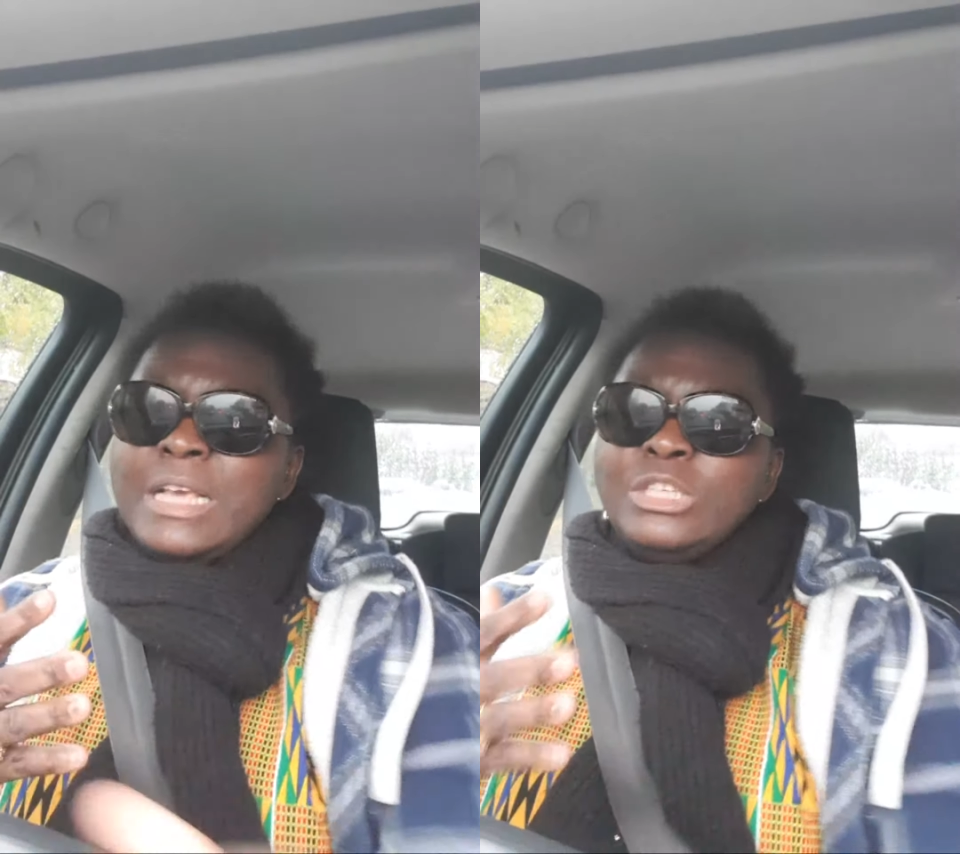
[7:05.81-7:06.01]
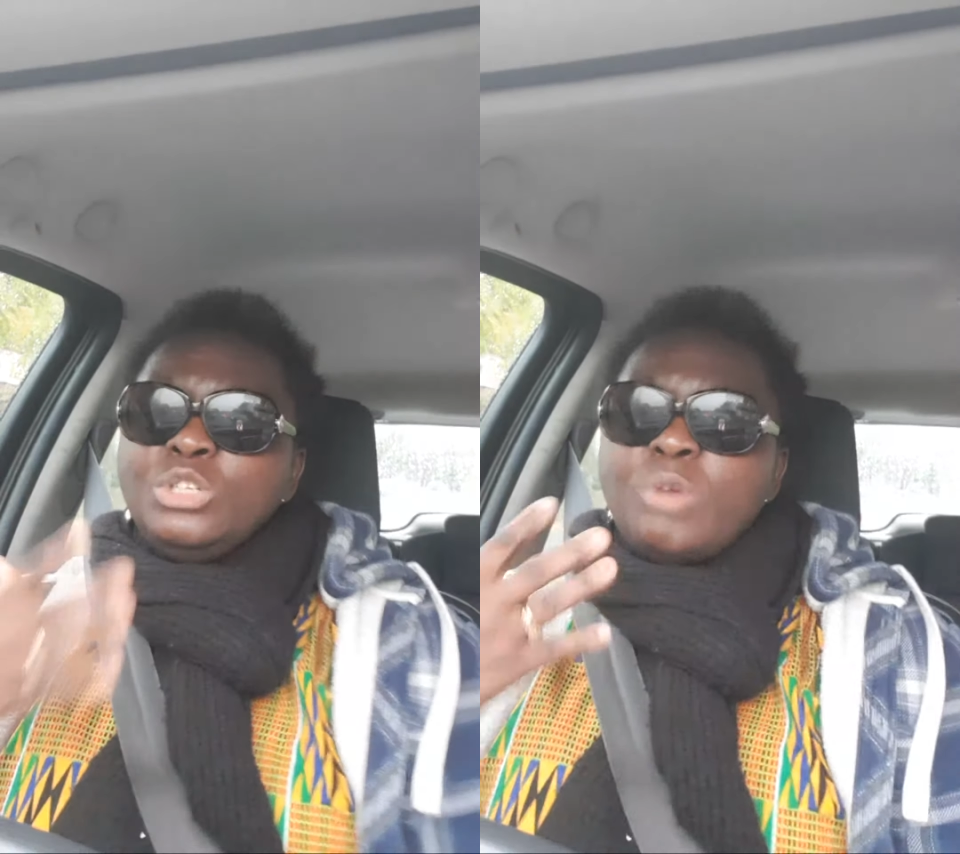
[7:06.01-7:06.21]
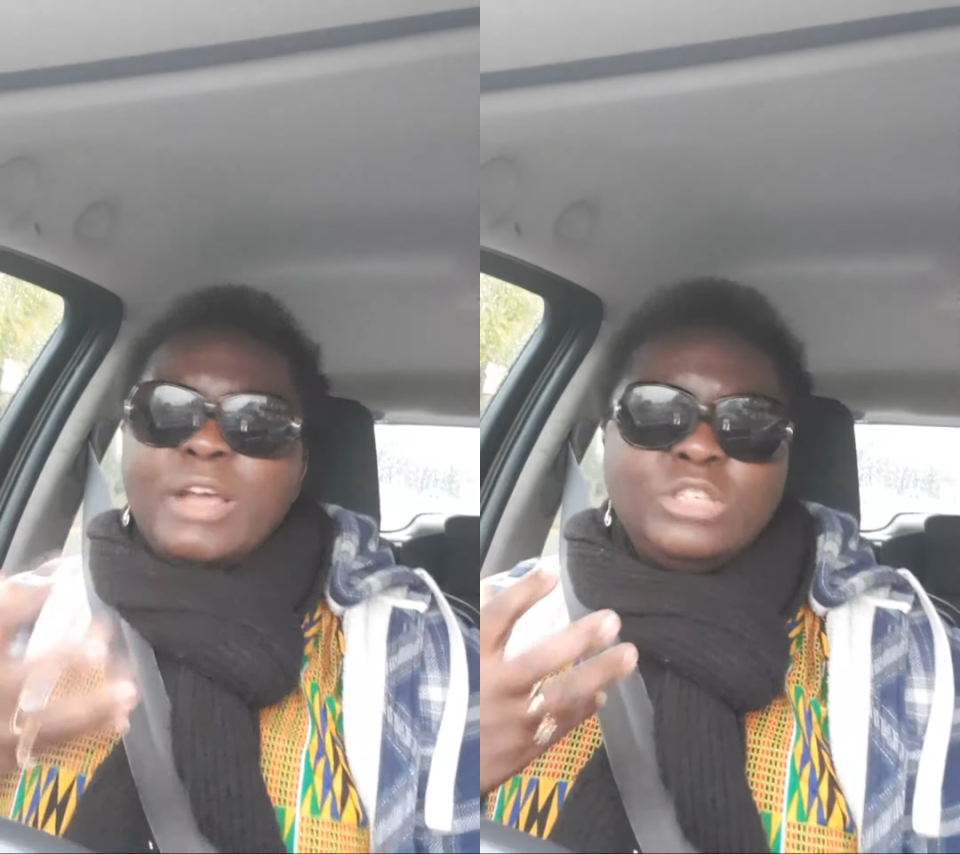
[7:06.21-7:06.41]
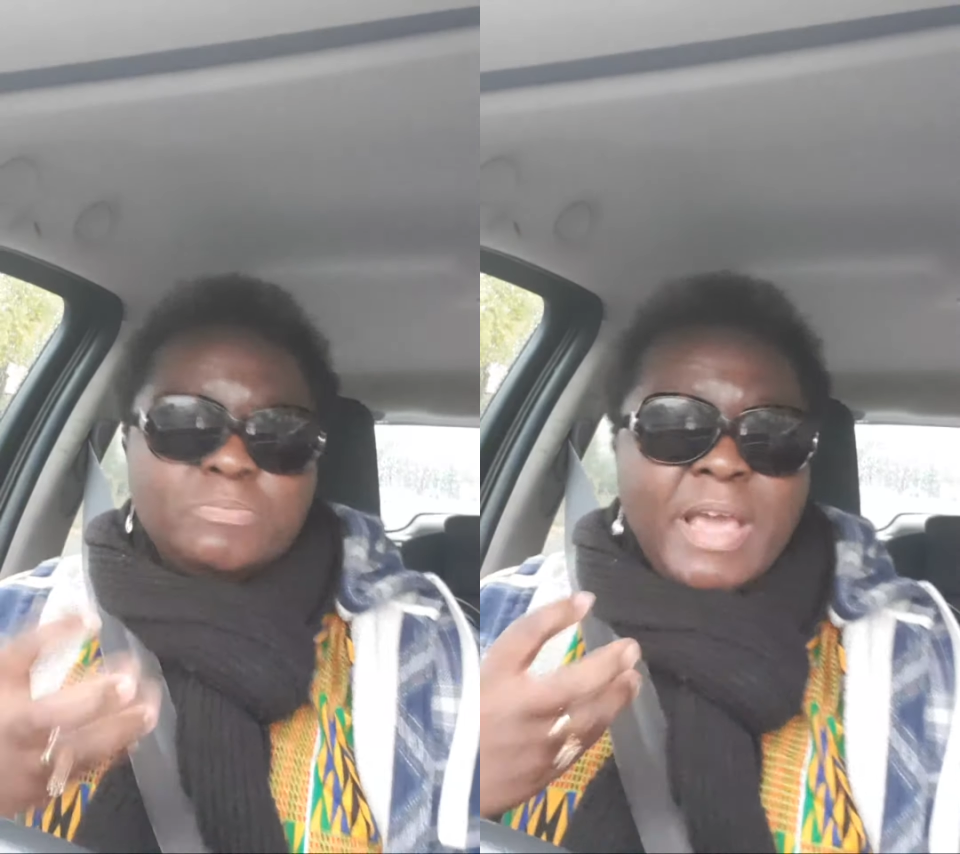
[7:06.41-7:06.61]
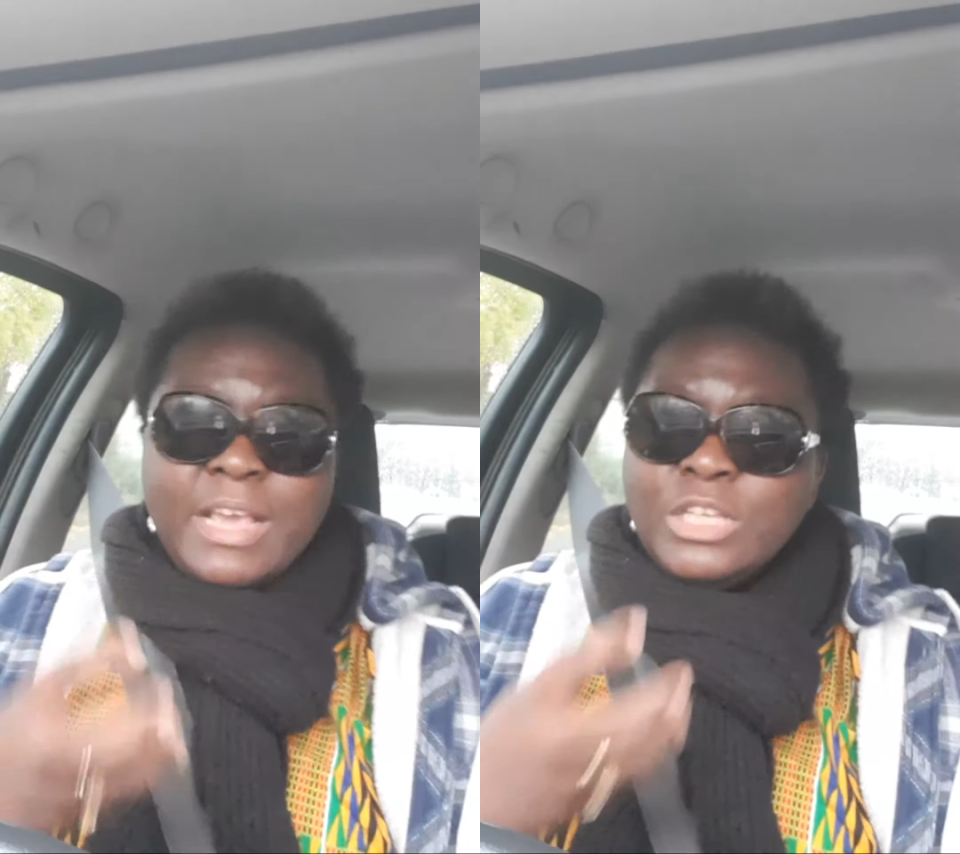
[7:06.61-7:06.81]
is trying to
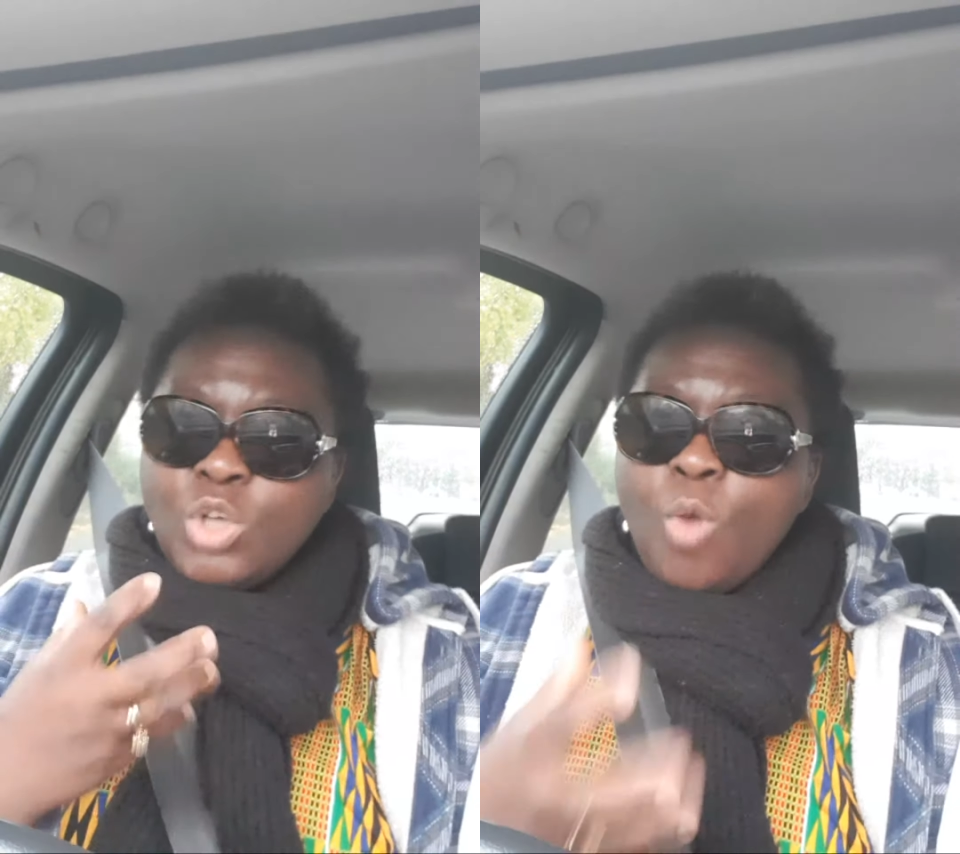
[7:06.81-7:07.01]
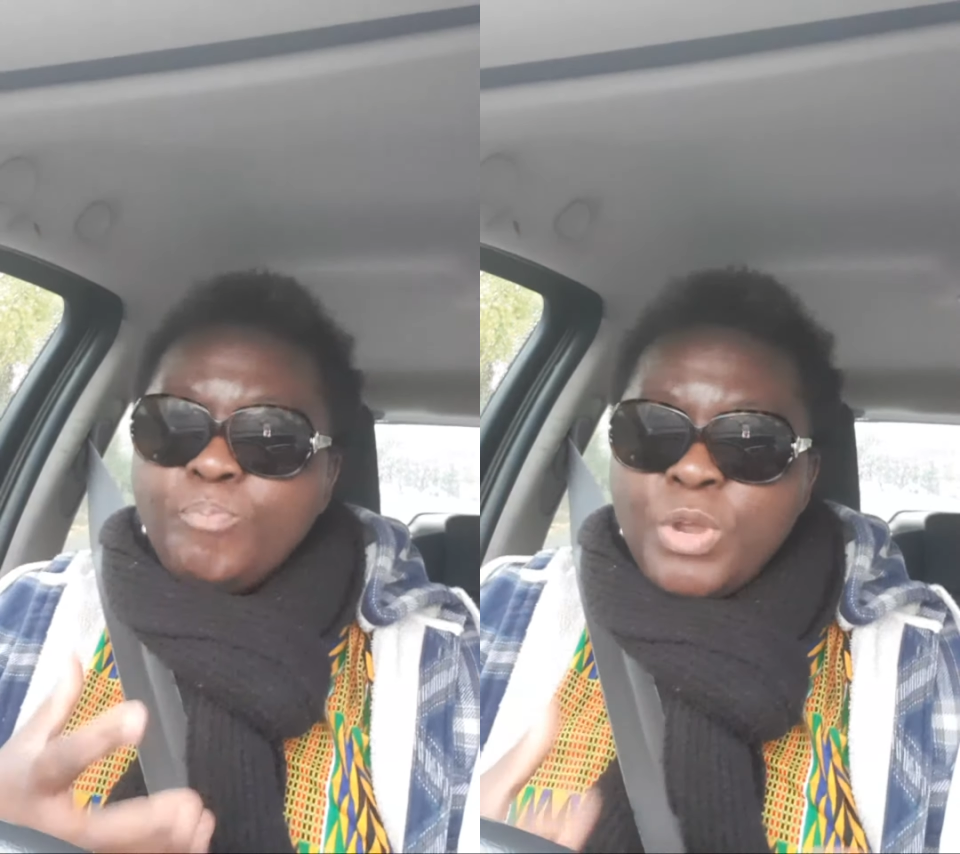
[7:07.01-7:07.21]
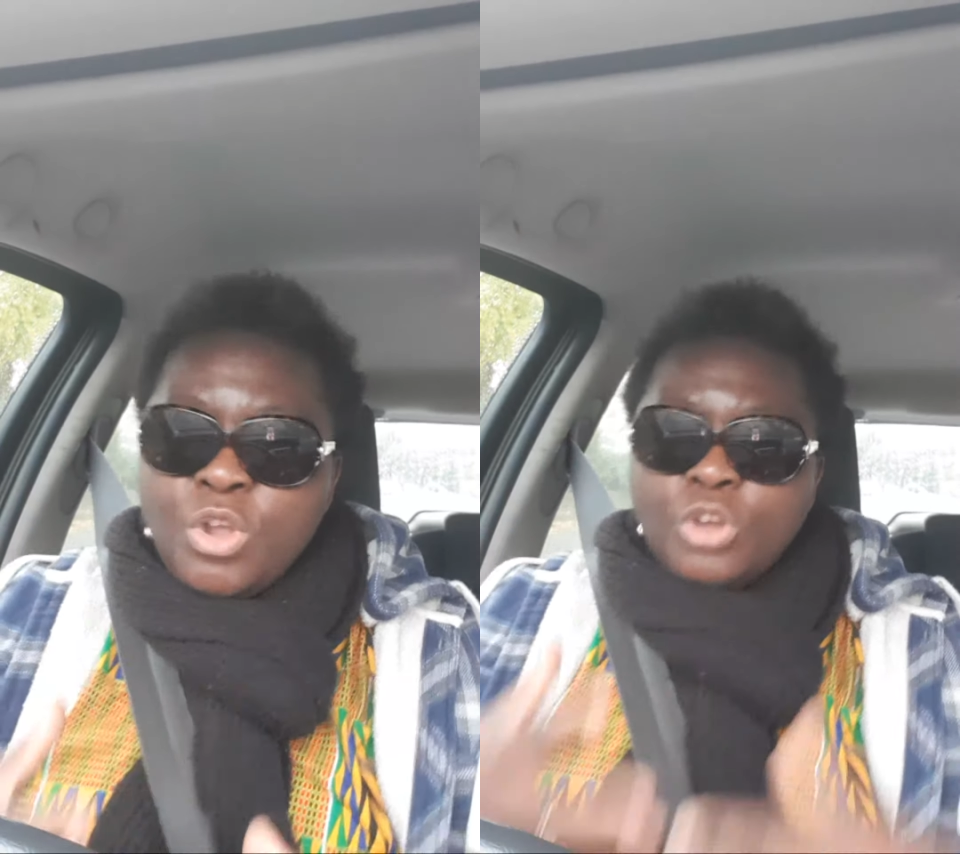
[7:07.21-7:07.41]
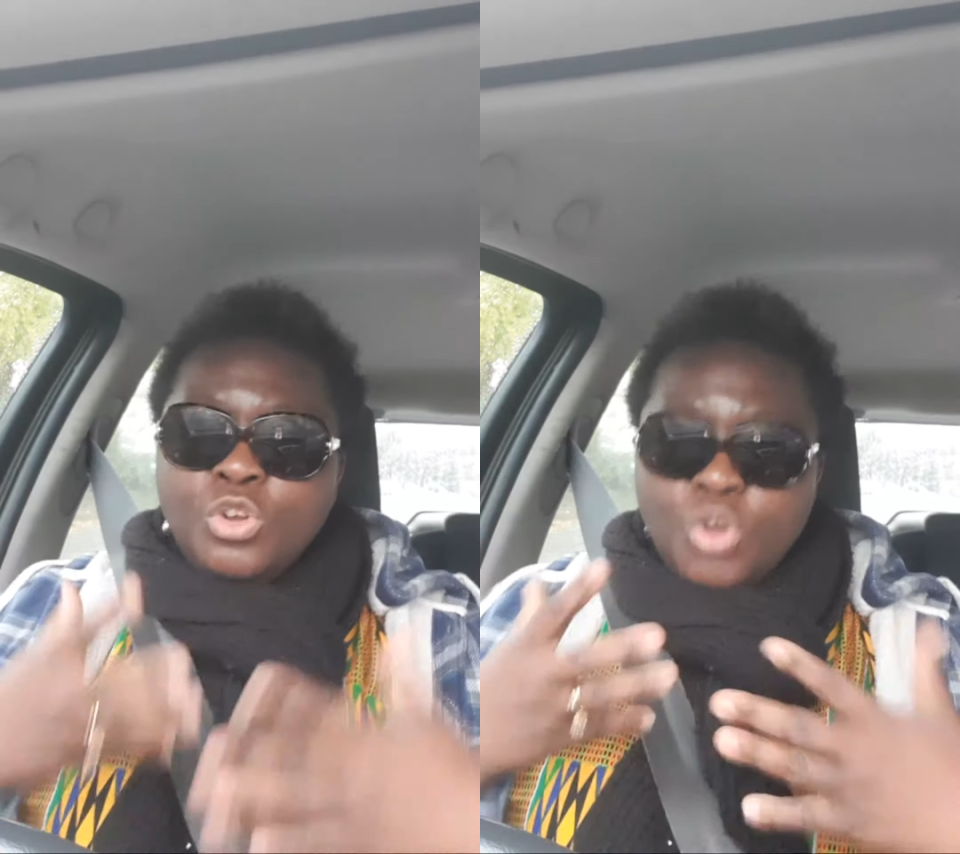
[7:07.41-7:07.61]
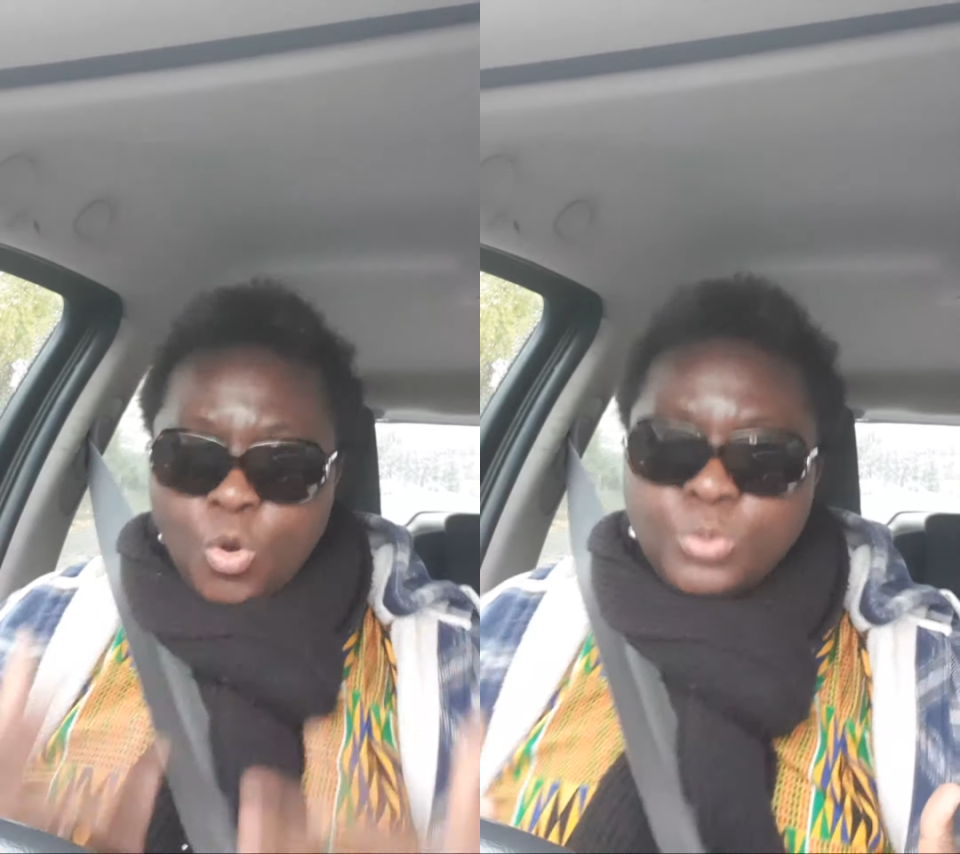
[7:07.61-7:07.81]
make his
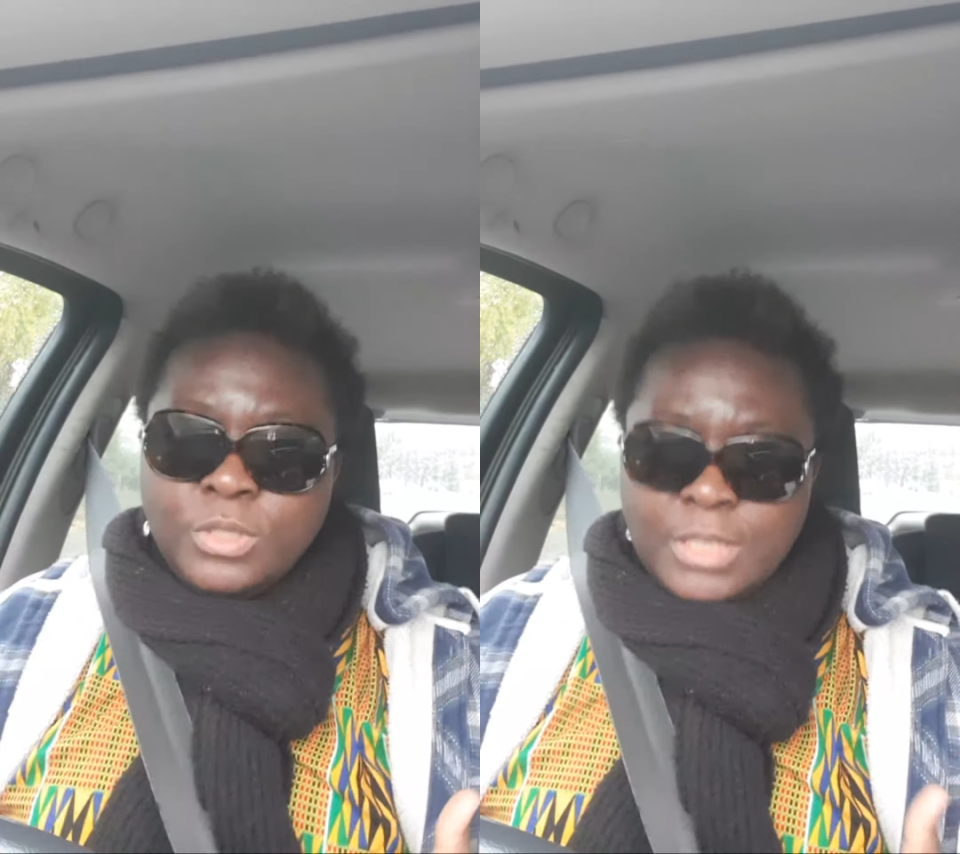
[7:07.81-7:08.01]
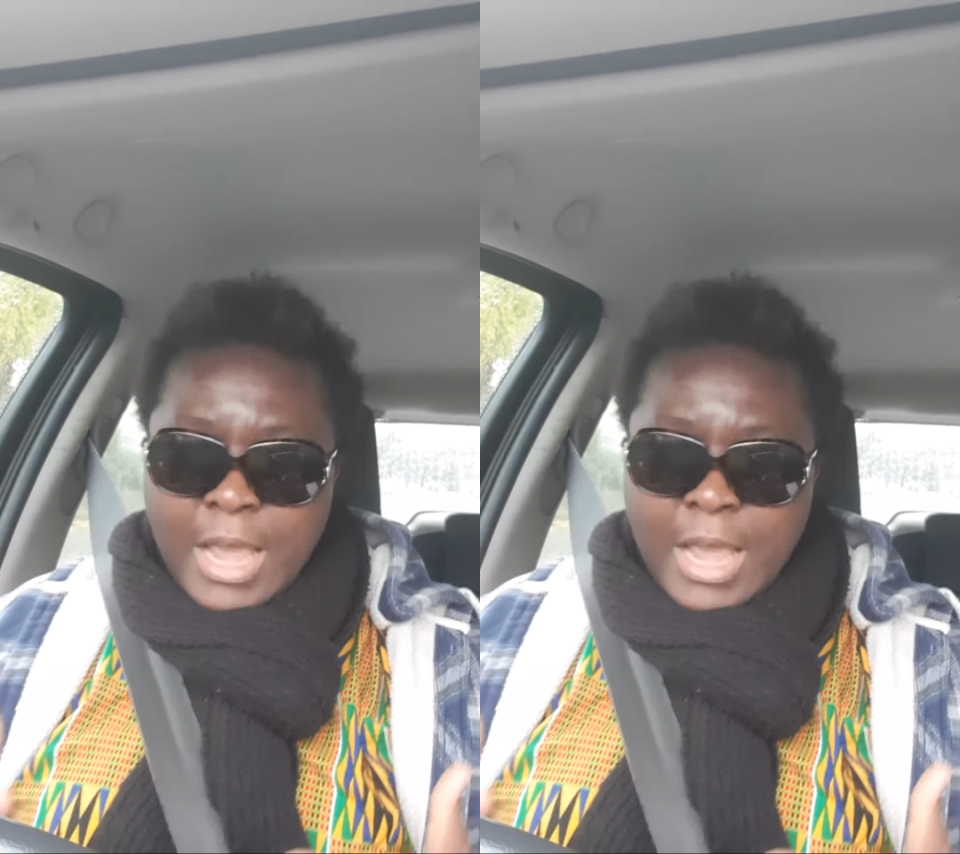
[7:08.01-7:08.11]
opinion known,